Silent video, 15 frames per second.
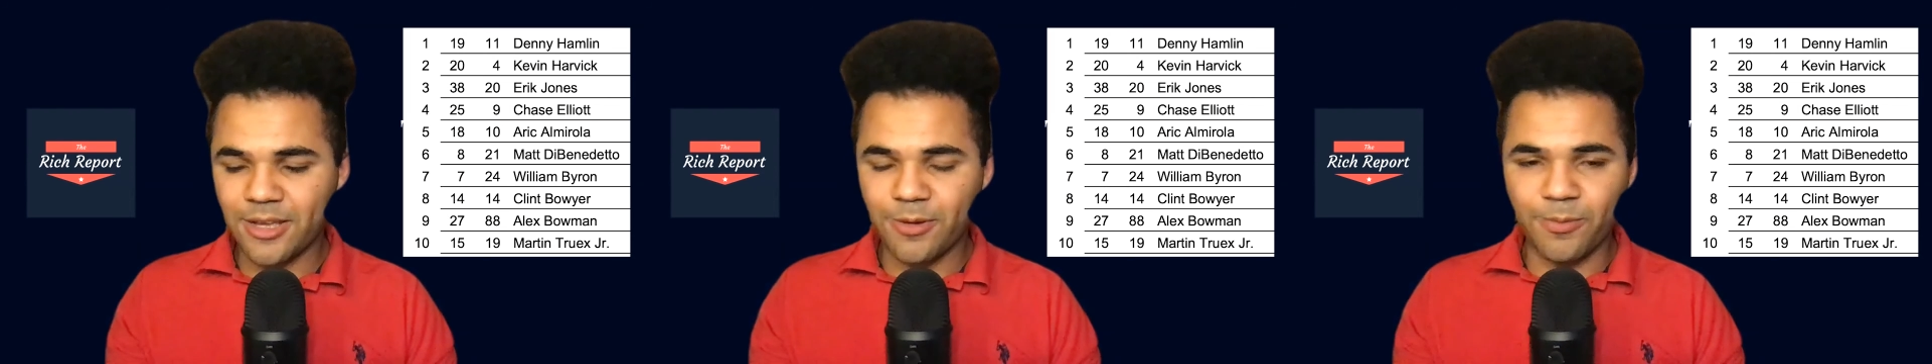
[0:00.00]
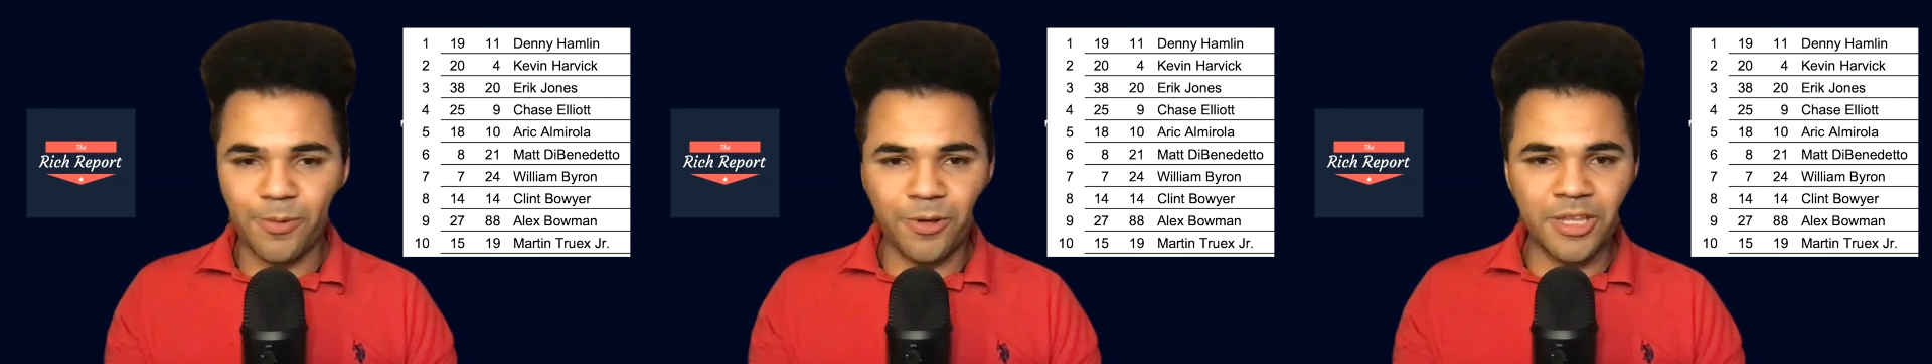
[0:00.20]

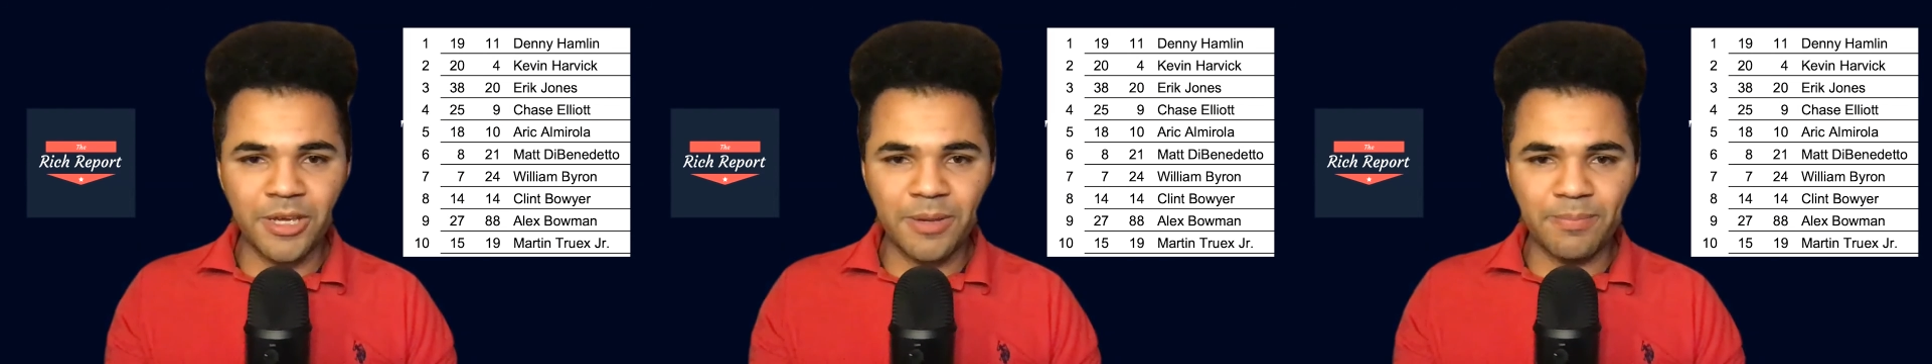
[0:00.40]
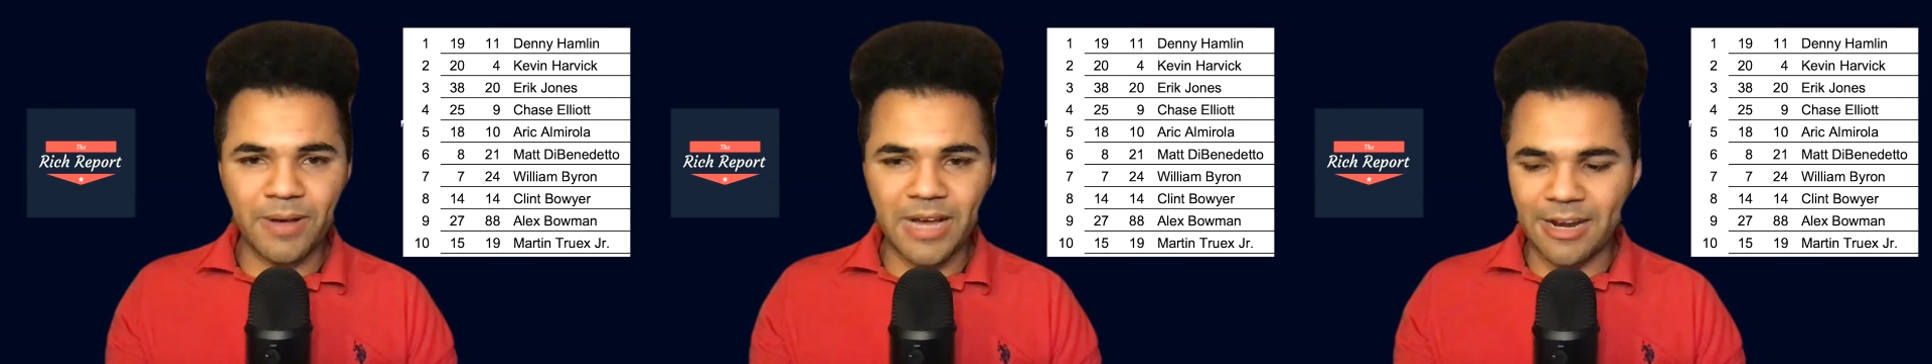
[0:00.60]

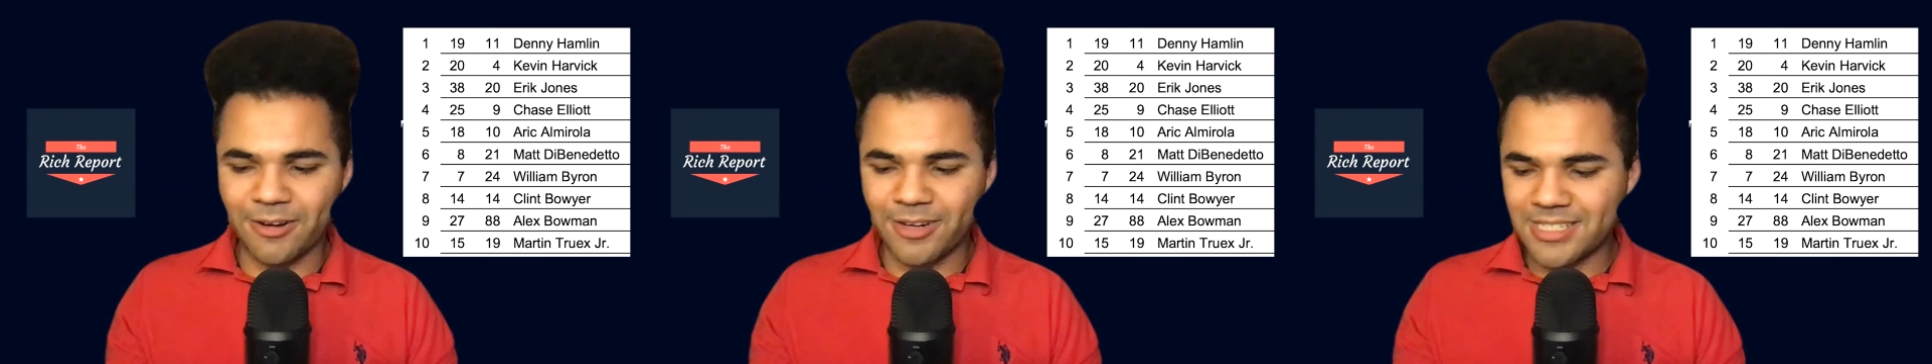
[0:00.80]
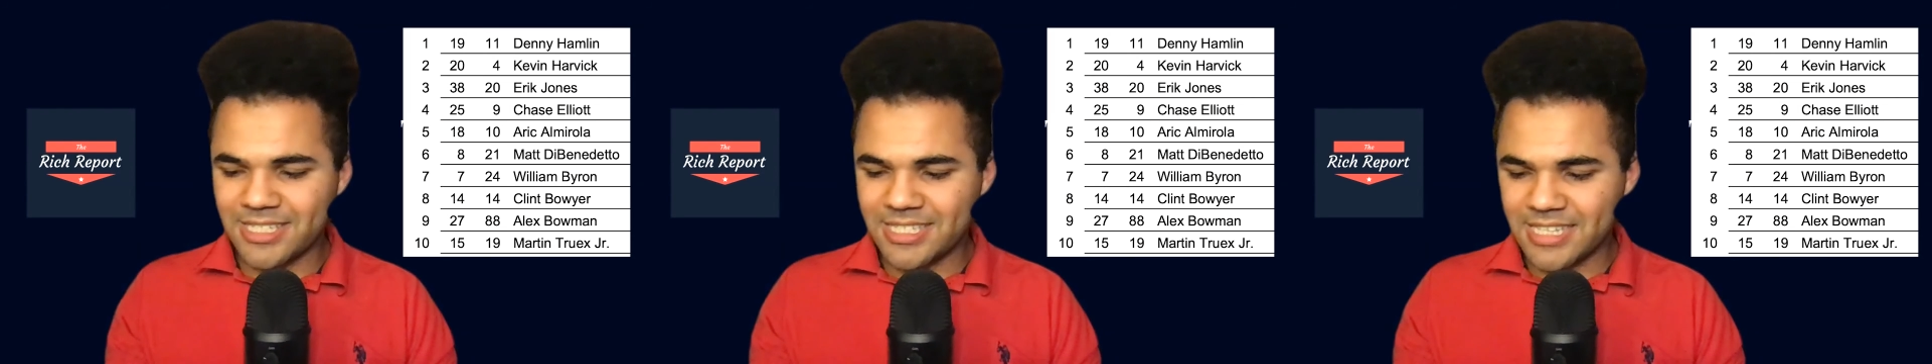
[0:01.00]
William
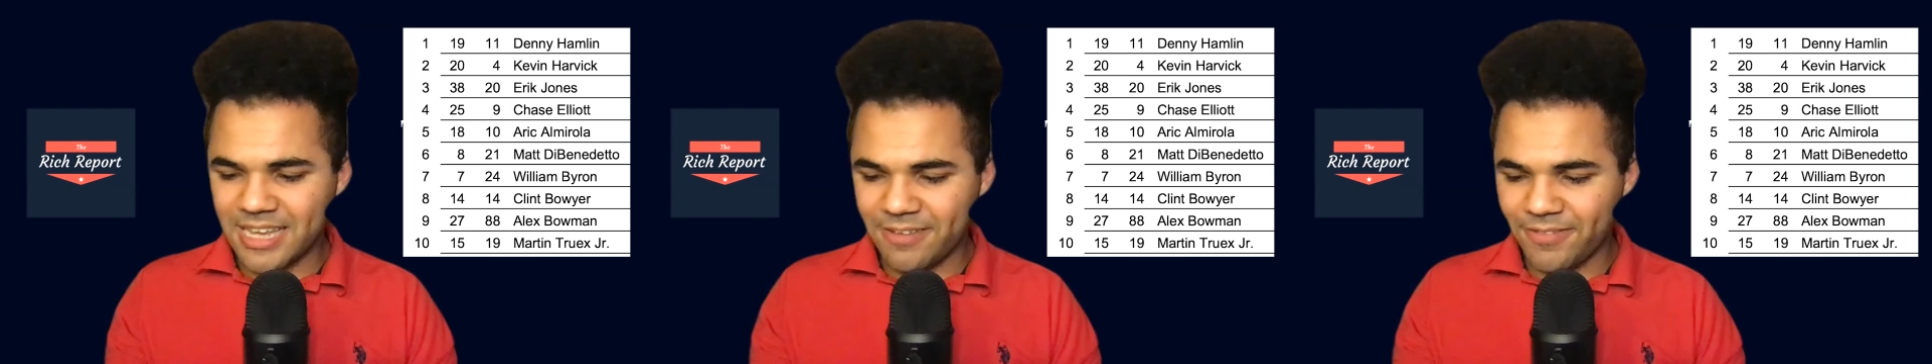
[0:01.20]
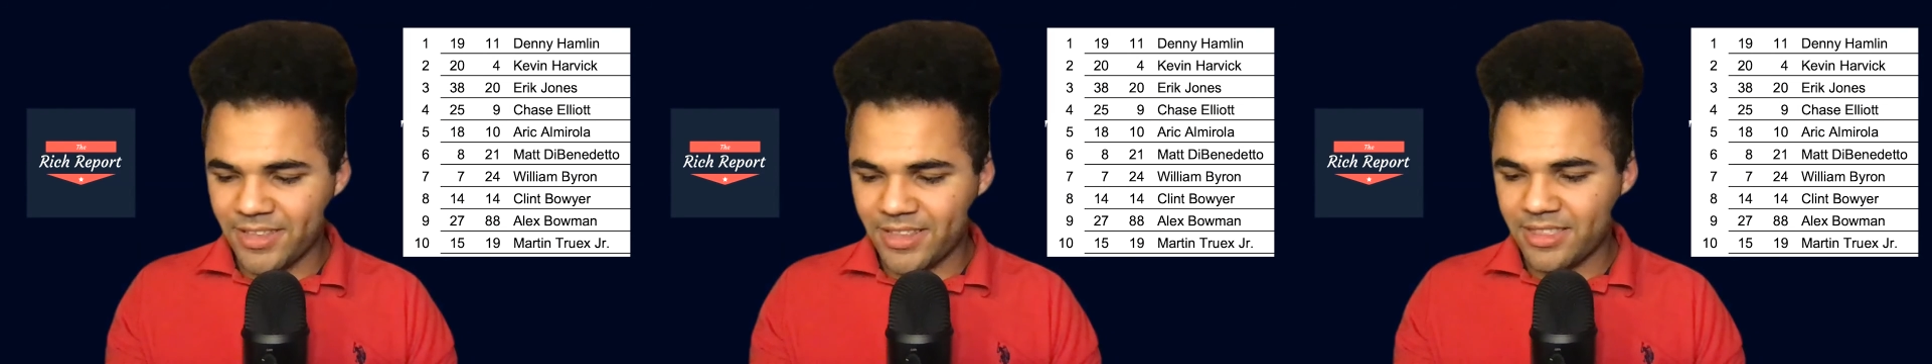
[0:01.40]
Byron
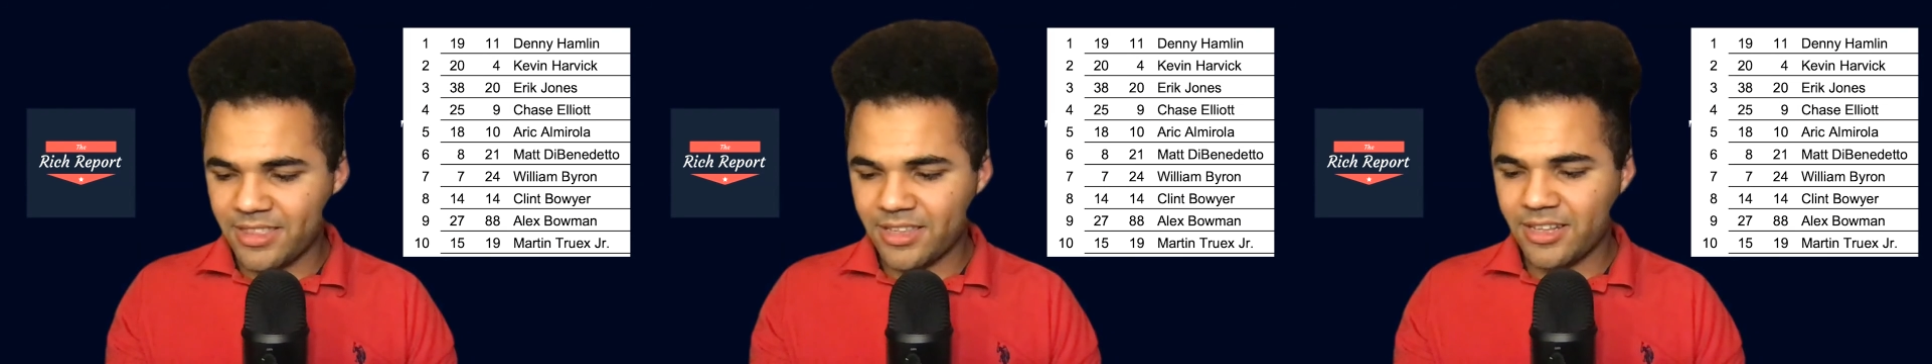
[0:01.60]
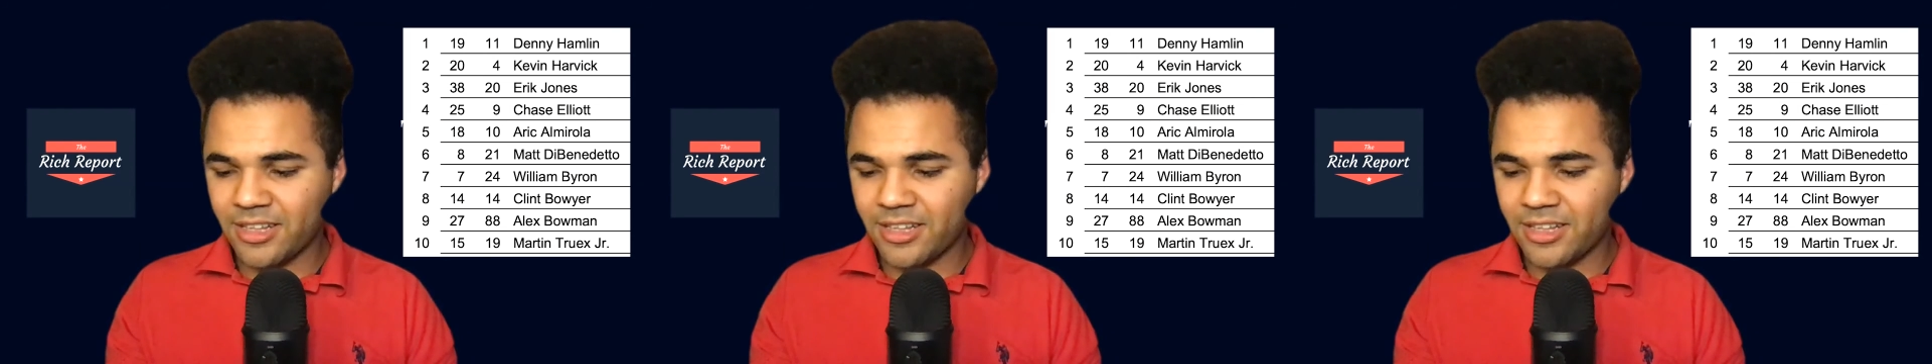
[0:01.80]
7th.